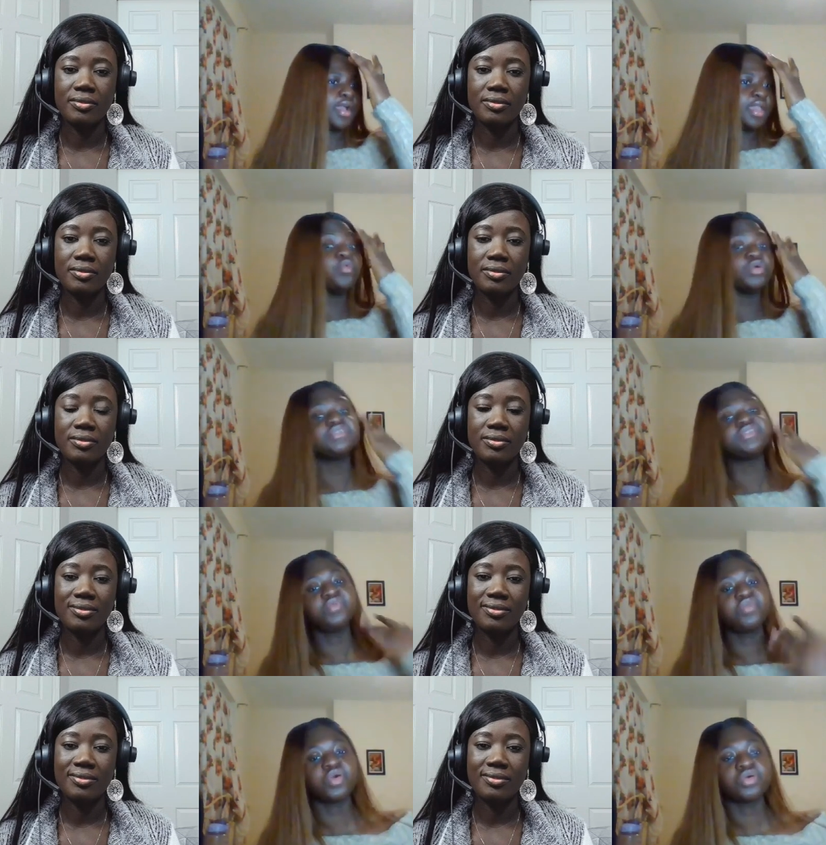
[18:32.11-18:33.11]
Speaker 1: It was
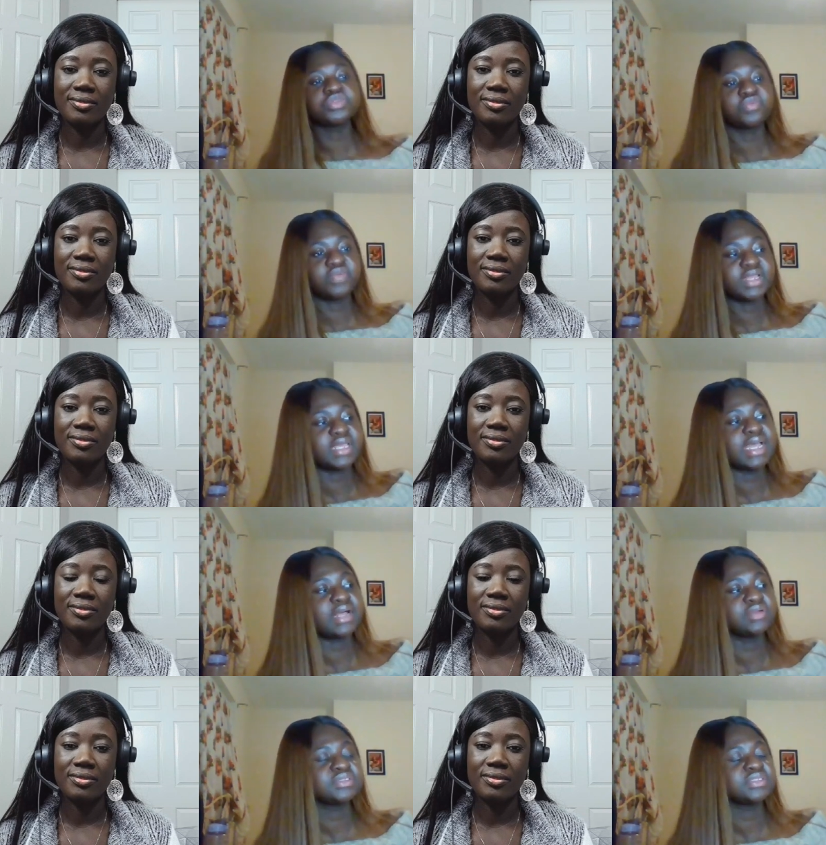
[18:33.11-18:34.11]
difficult to find a
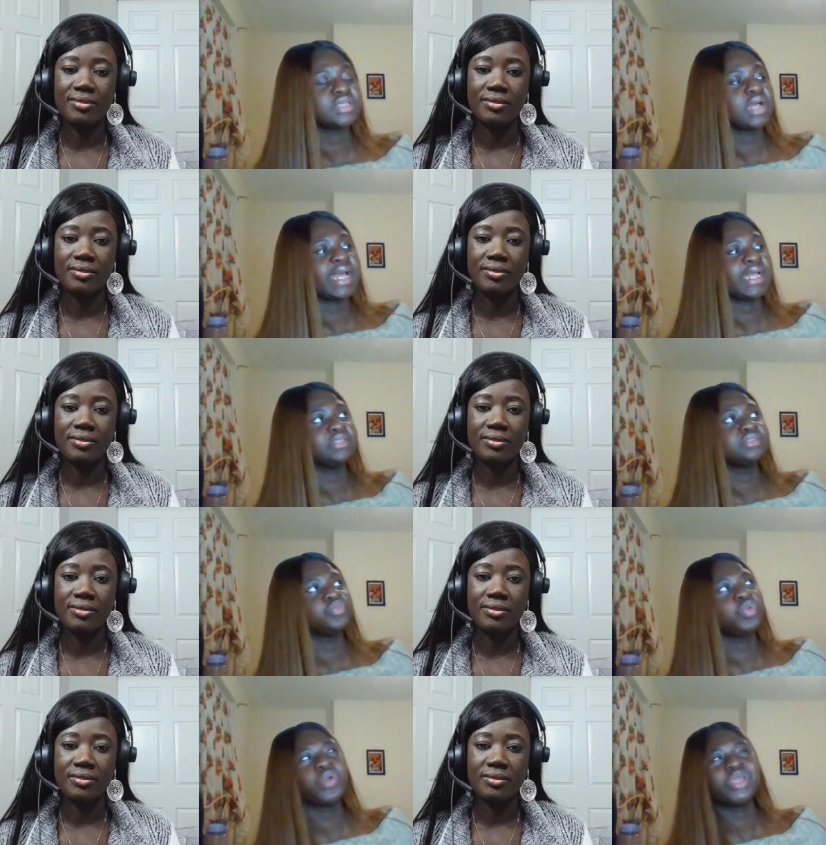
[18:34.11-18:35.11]
house, and
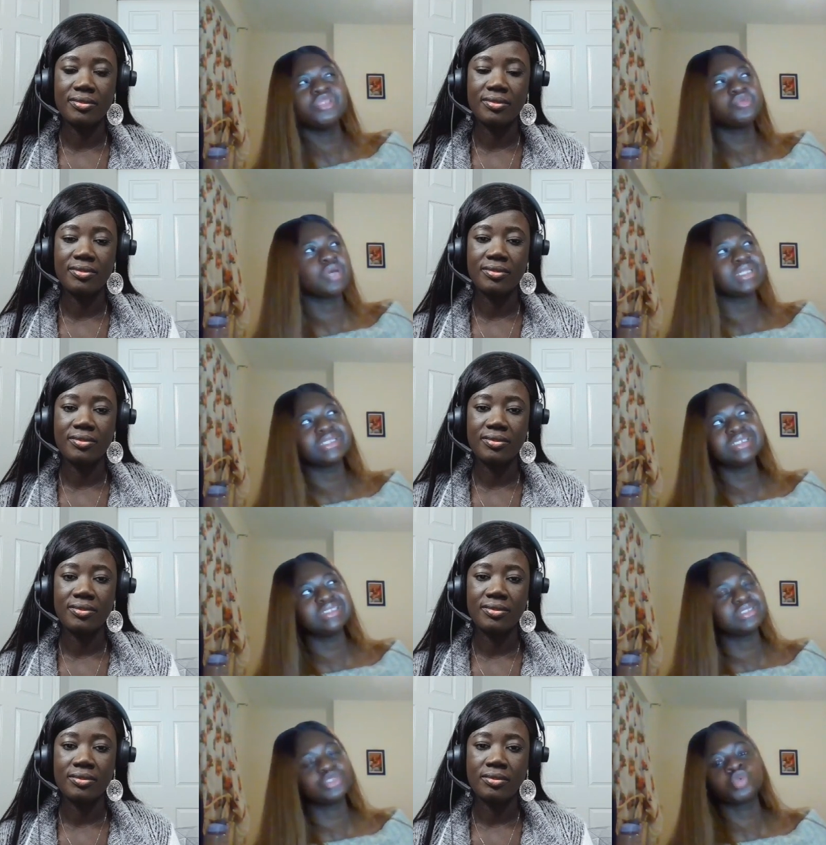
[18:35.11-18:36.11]
we went to at
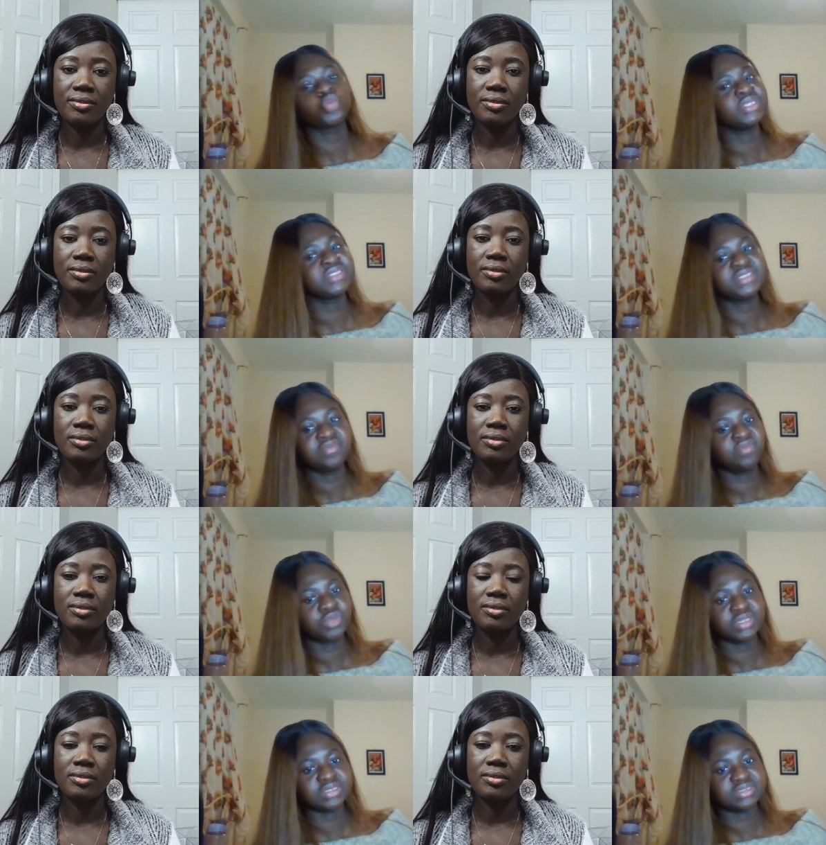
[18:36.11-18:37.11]
least 20
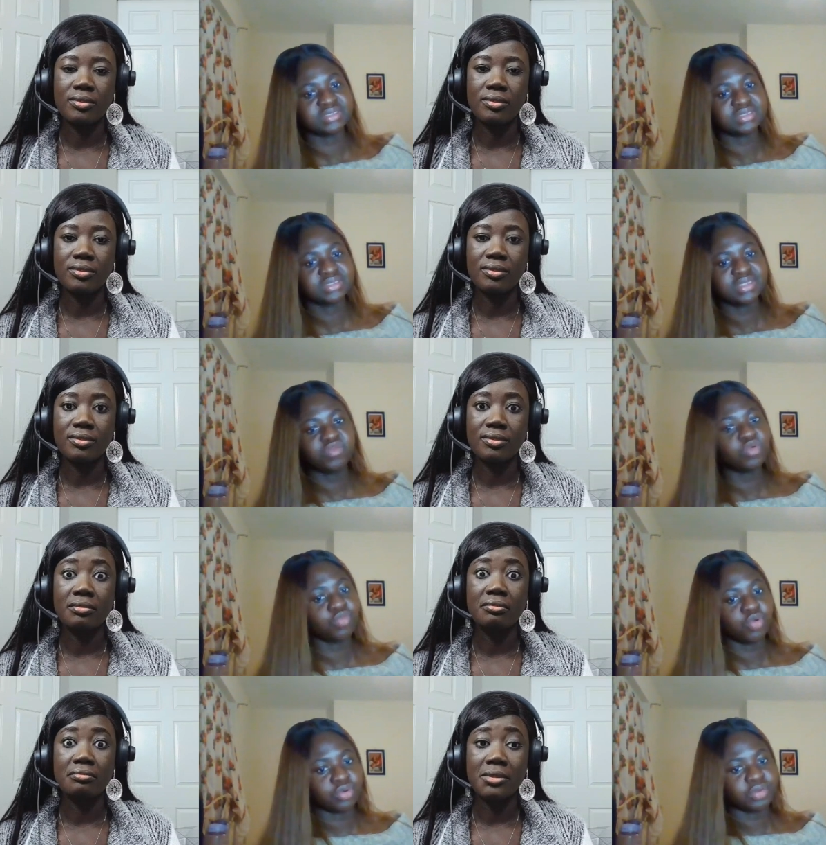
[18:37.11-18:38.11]
viewings, if not
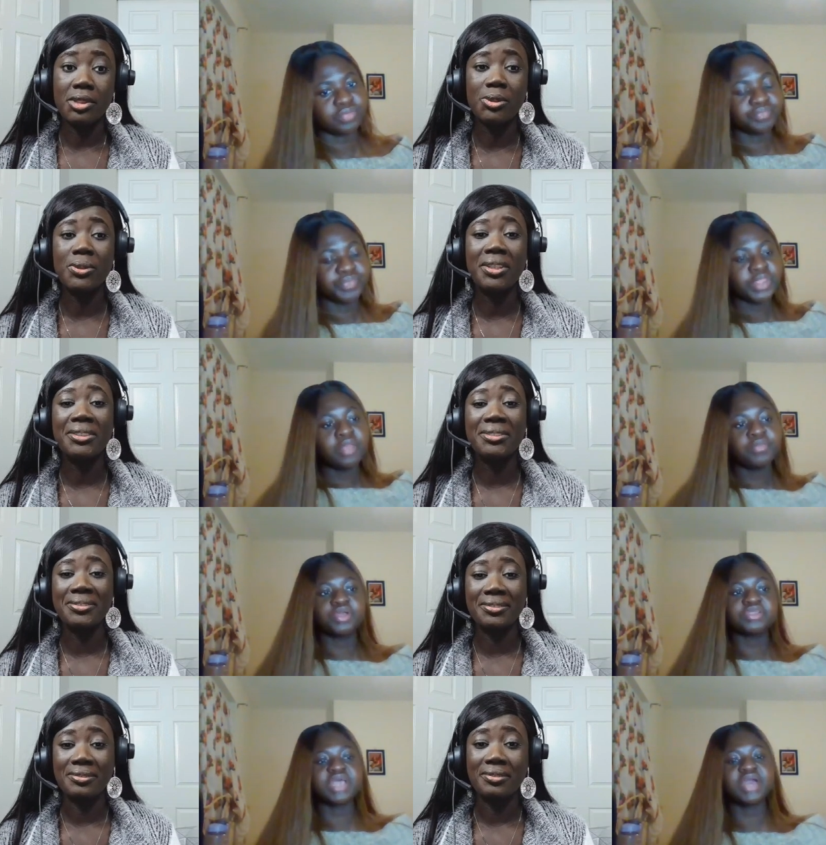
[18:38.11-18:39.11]
more.
Speaker 2: Oh wow. How
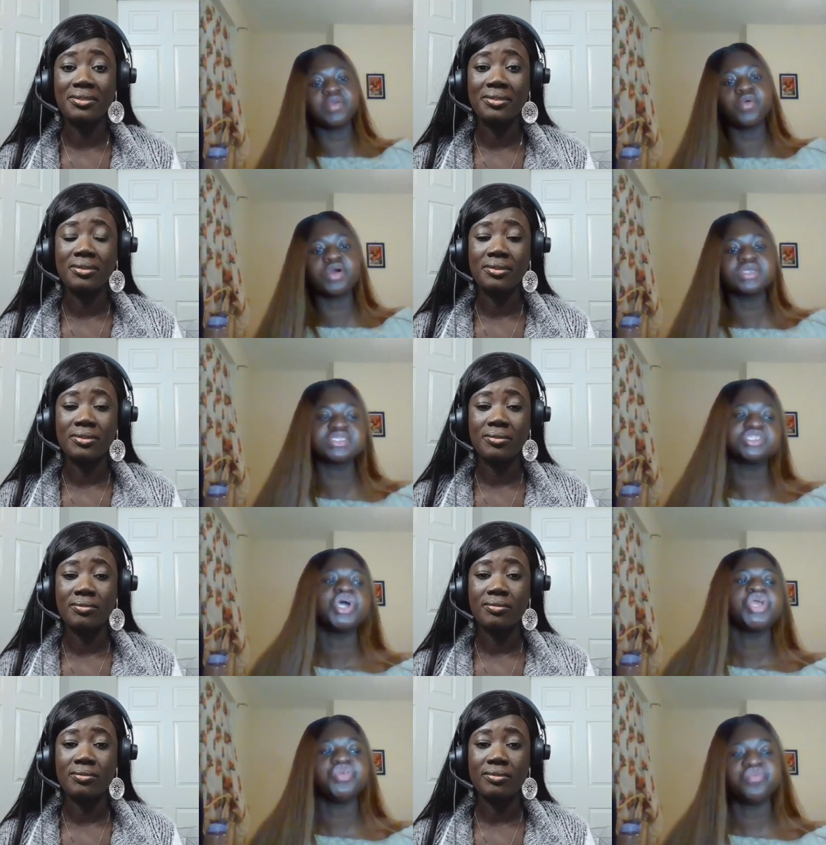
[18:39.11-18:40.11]
Speaker 1: it works is
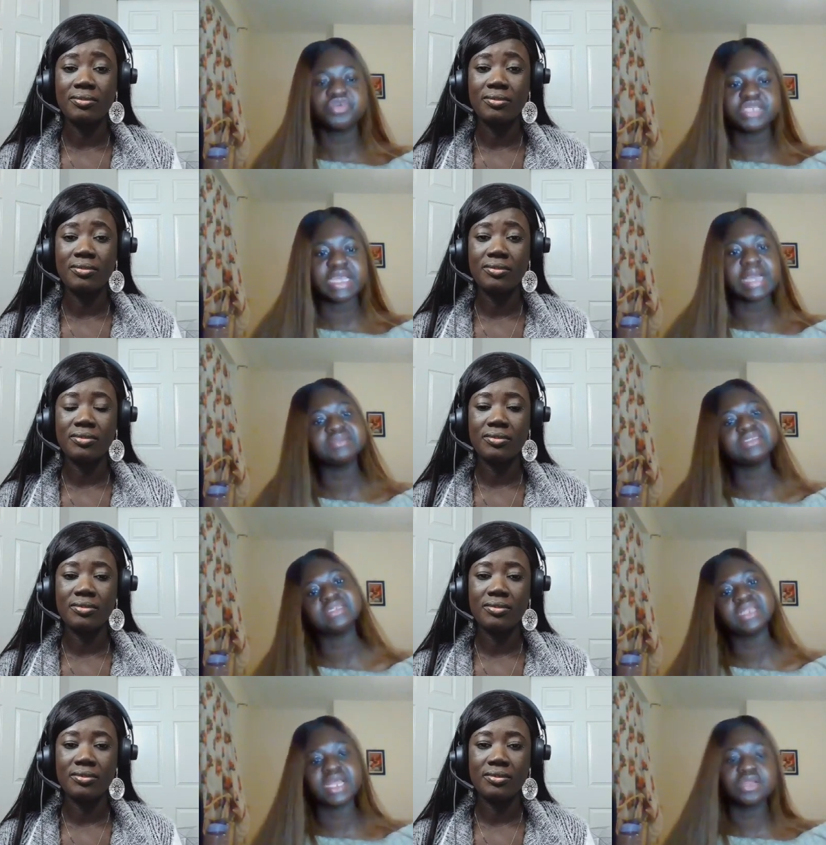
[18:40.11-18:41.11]
you view the house, then
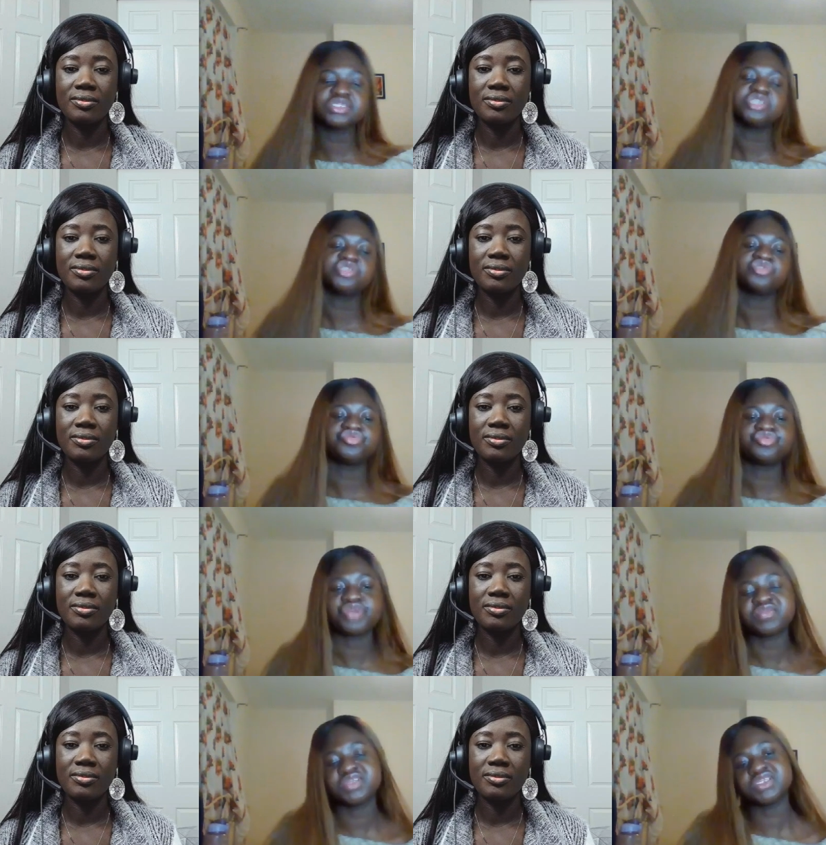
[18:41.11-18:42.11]
the landlord says, oh no,
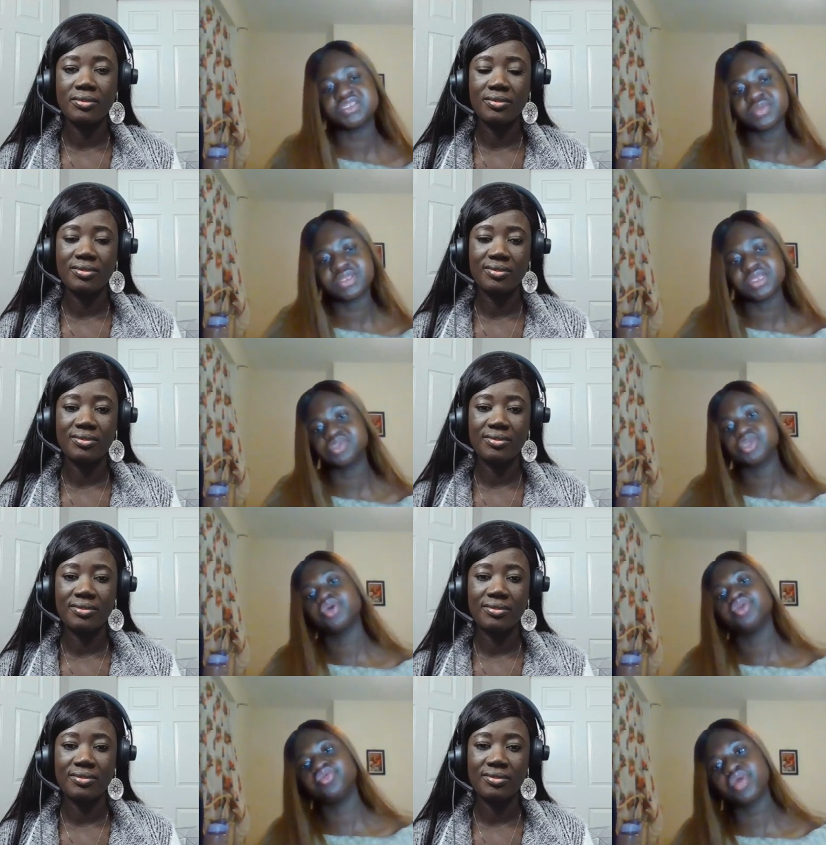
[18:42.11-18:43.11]
I've taken somebody else.
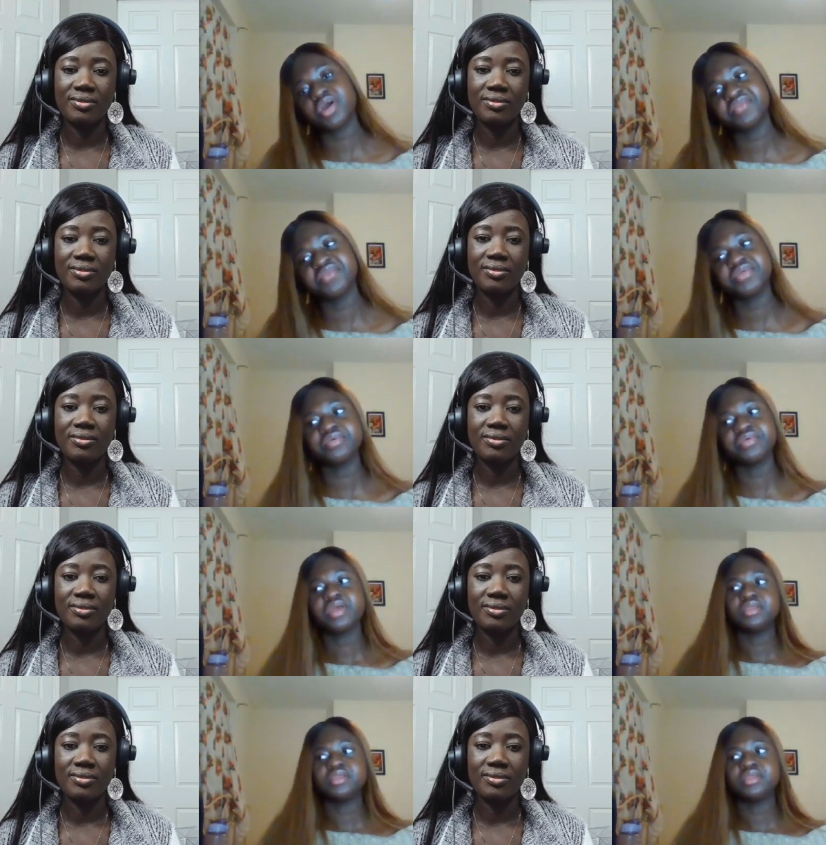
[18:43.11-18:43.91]
You go and view,